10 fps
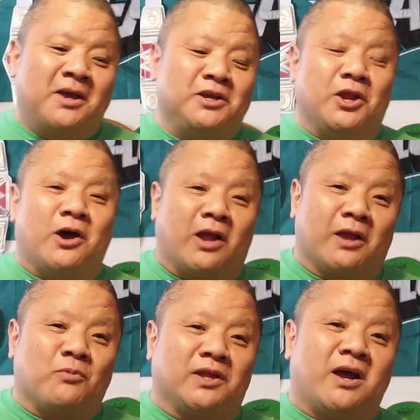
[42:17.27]

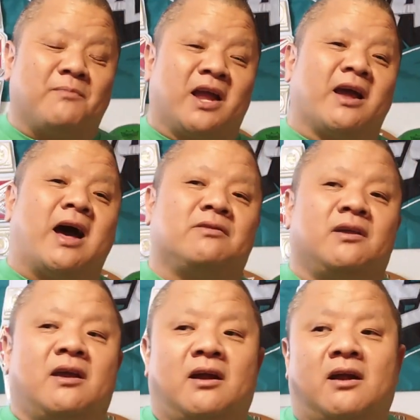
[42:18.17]
Like one time I got
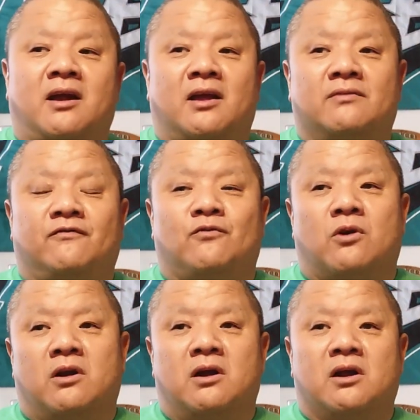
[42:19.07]
there and for